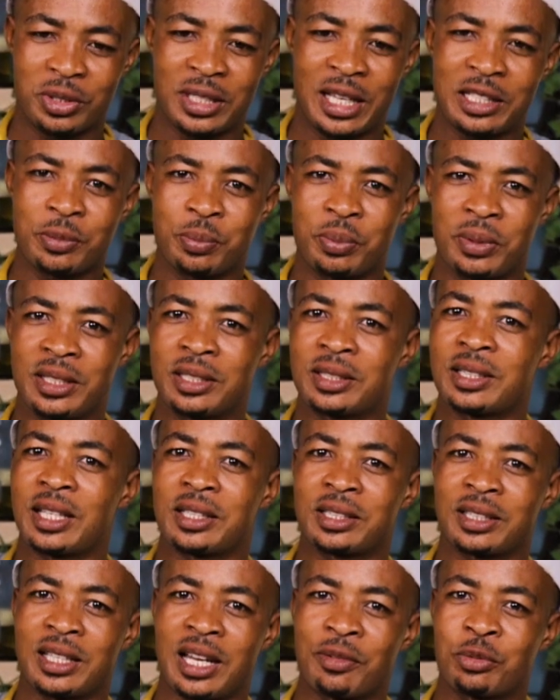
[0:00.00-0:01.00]
just please
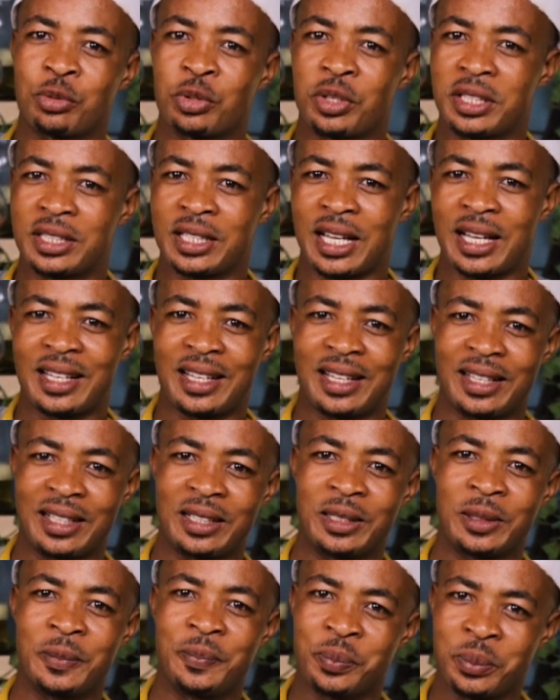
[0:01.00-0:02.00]
subscribe to the channel
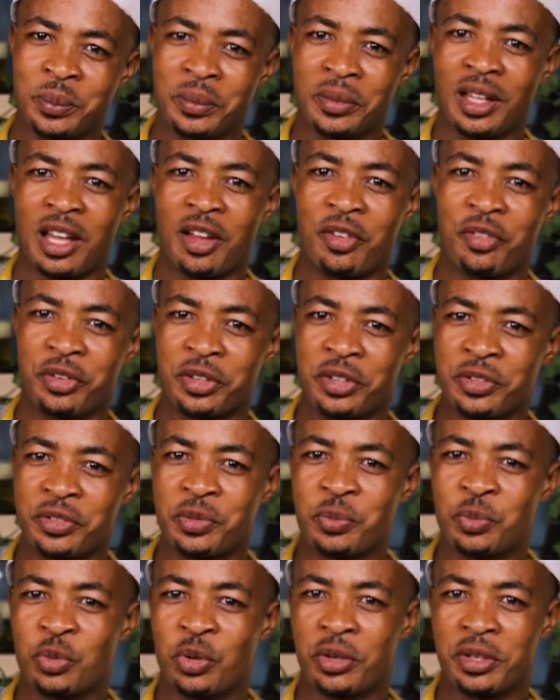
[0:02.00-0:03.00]
and I will give
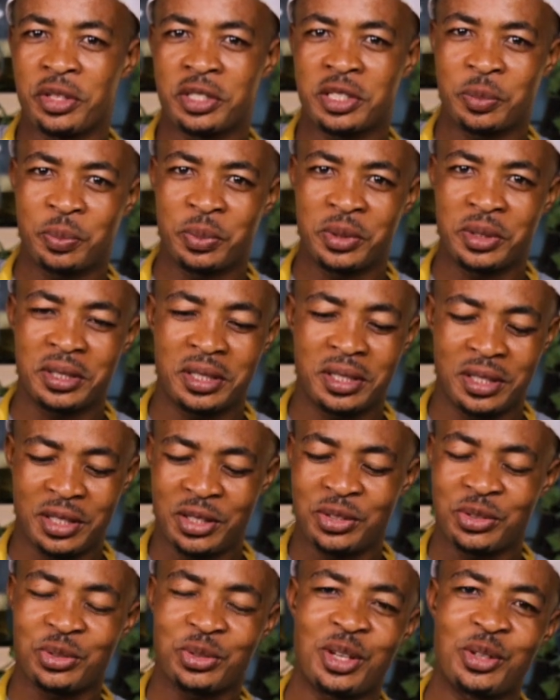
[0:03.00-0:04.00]
you more recipes
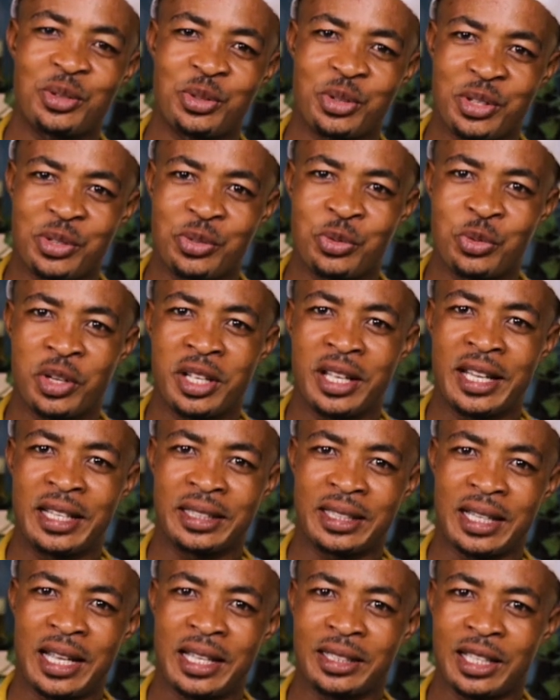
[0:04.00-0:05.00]
so that you enjoy
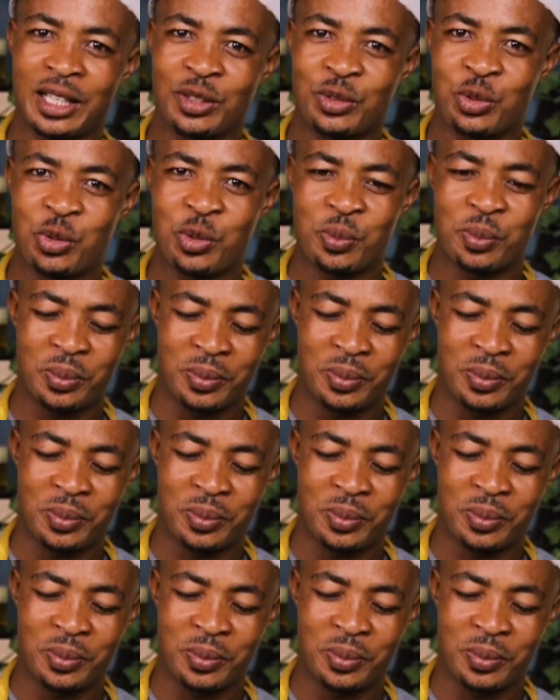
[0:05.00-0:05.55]
and try it at home.